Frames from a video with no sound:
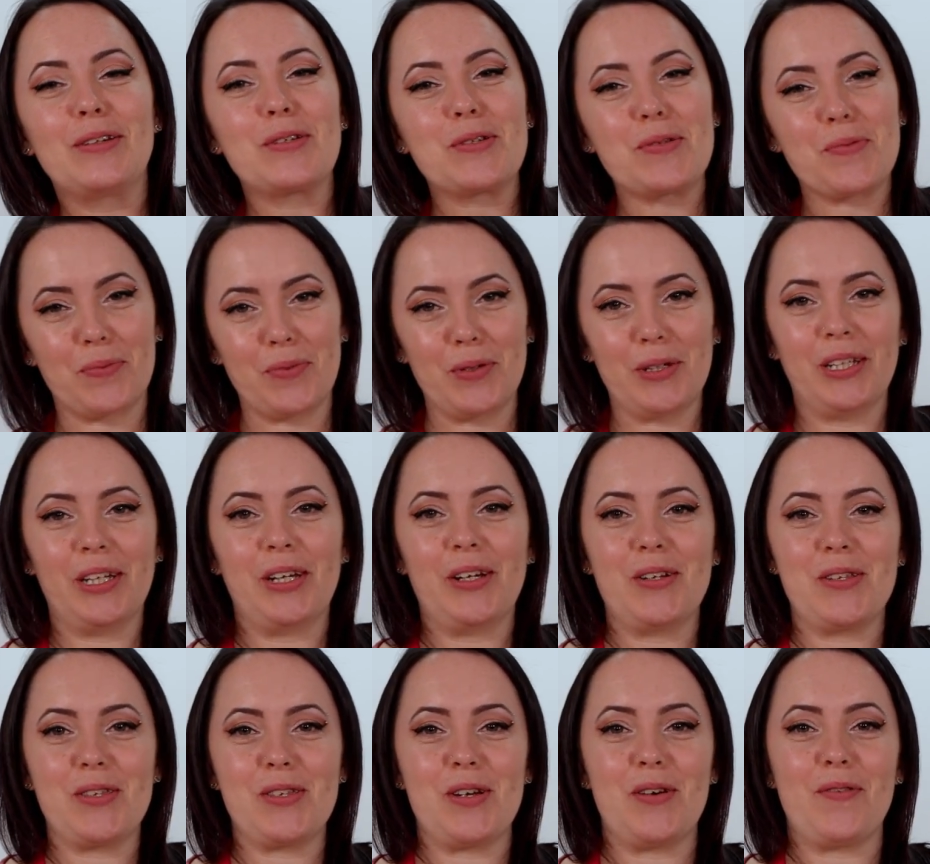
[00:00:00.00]
looks really
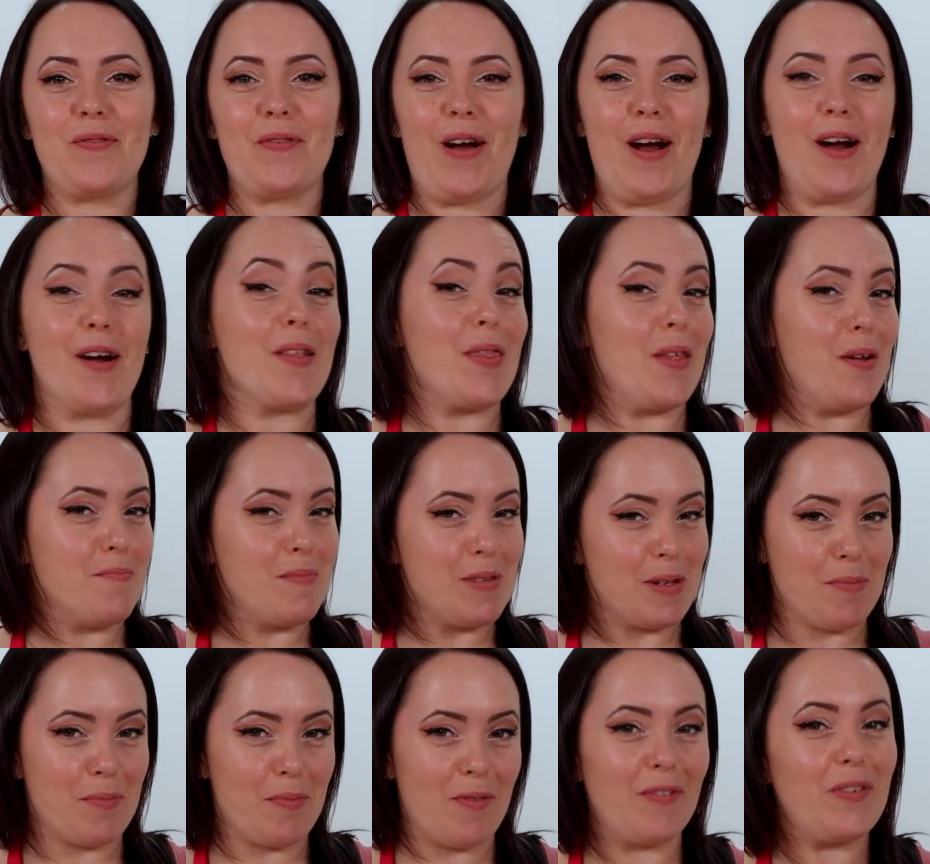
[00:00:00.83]
good so far.
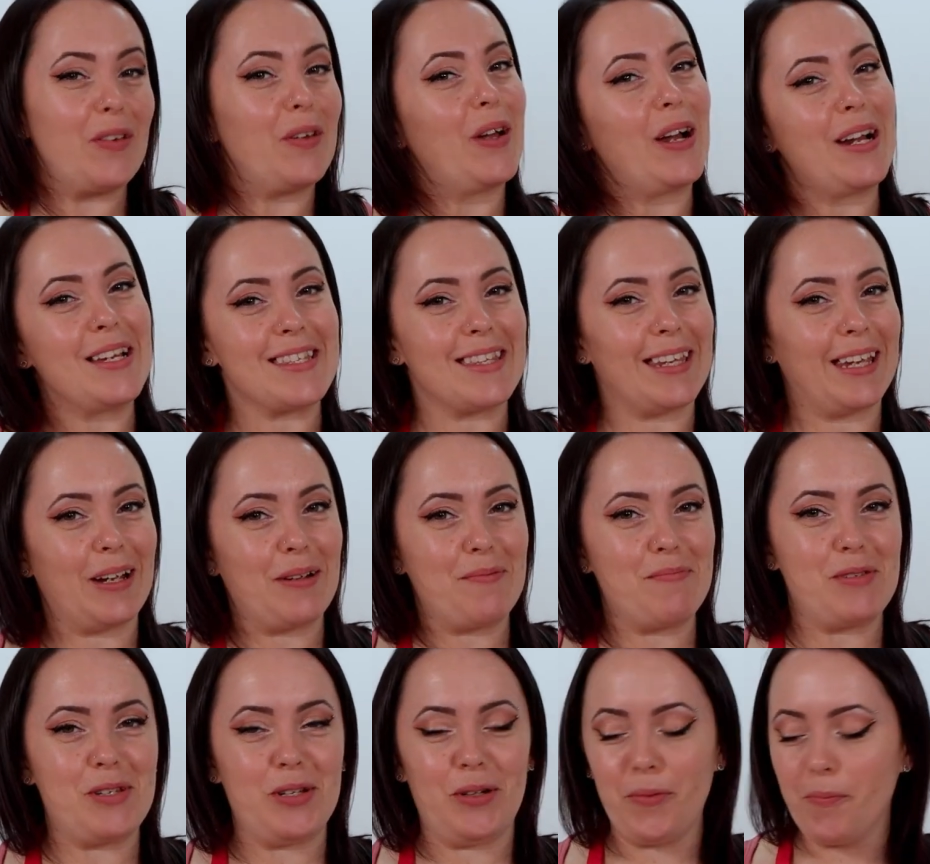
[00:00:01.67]
Thumbs up if you guys like
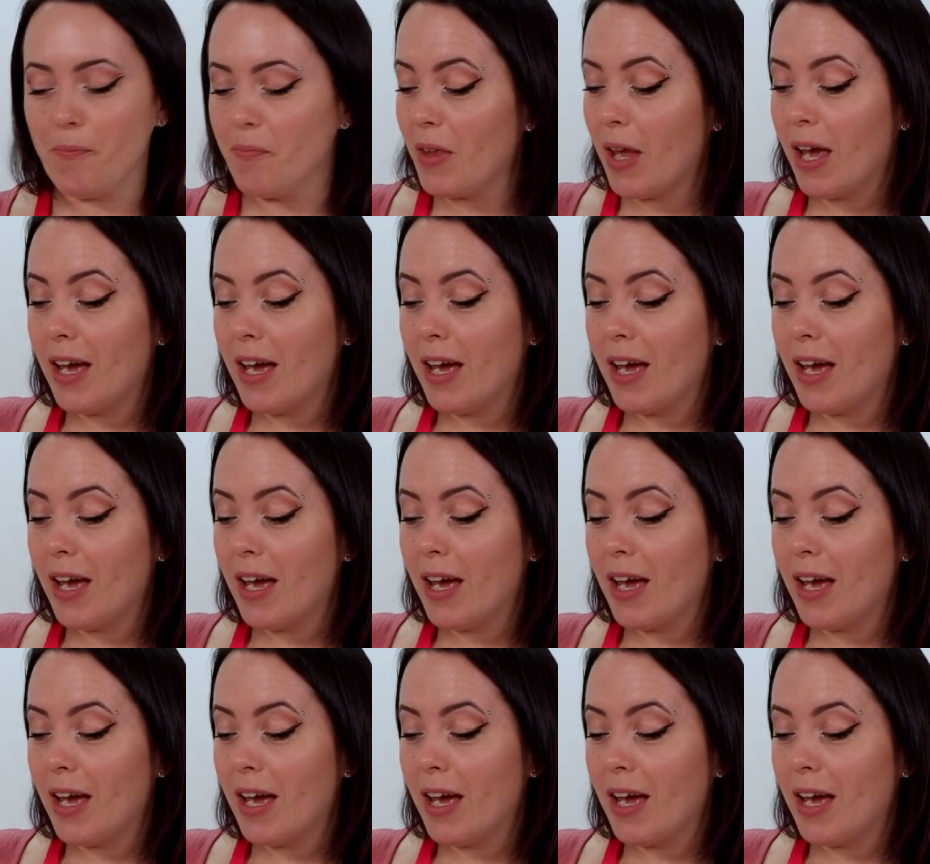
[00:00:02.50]
them too.